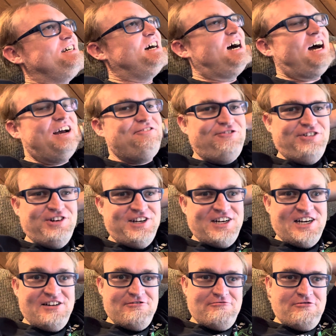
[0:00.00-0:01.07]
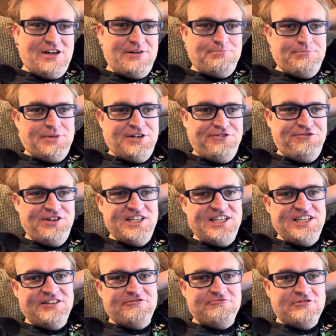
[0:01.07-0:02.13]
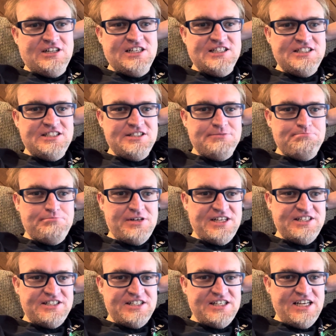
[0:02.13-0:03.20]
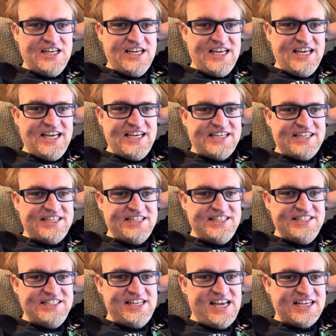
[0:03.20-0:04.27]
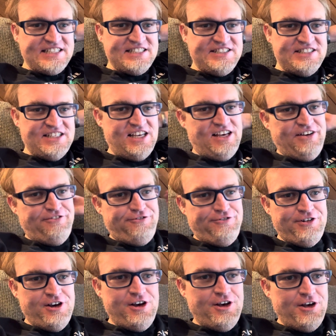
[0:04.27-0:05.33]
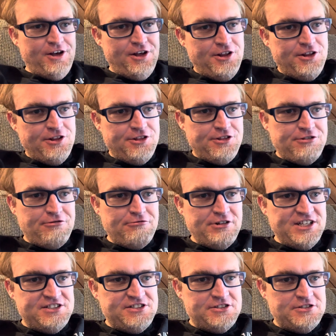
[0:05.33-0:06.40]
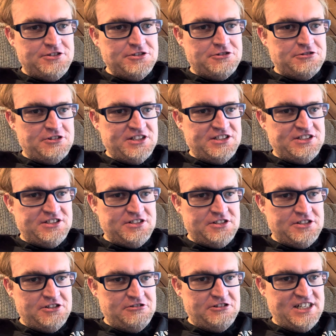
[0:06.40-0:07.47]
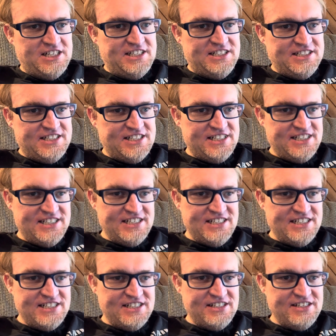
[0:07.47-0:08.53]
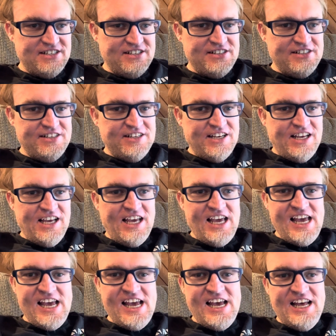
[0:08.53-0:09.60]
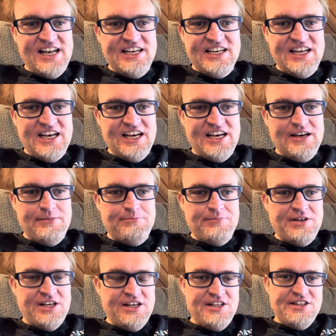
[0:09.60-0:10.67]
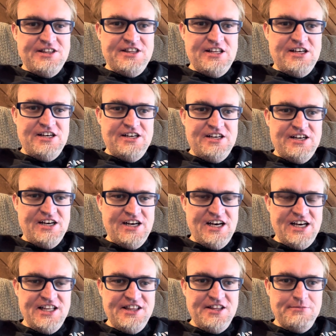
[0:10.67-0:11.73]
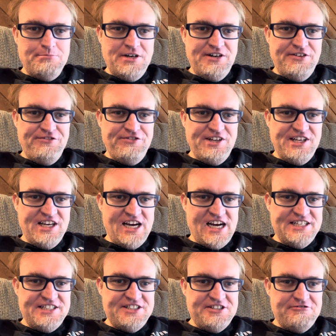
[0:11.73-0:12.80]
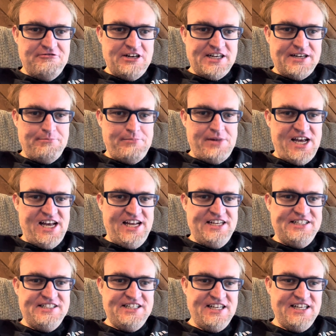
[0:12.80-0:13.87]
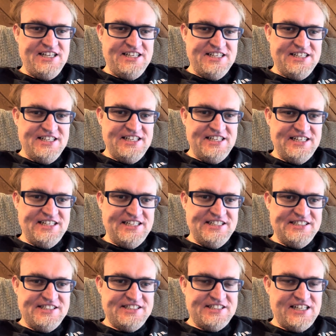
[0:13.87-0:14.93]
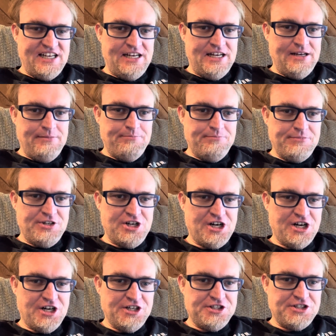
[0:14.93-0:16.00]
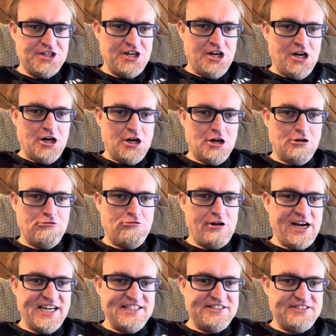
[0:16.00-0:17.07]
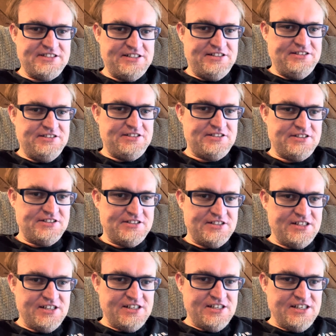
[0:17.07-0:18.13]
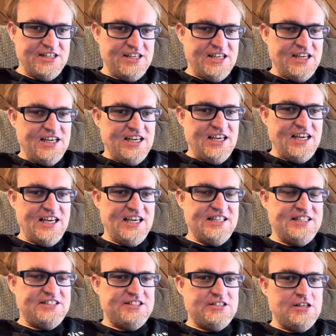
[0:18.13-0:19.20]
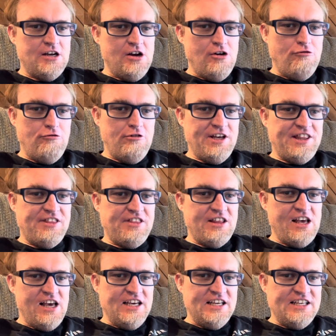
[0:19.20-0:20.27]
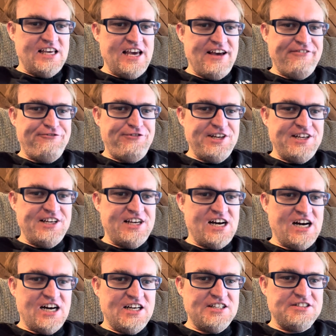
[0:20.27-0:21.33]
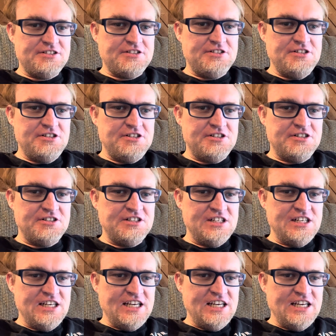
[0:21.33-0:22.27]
I forgot what movie it was, but it connects of three stories to it. And um the other movie I do recommend is um called Horizons. It's with Kevin Costner.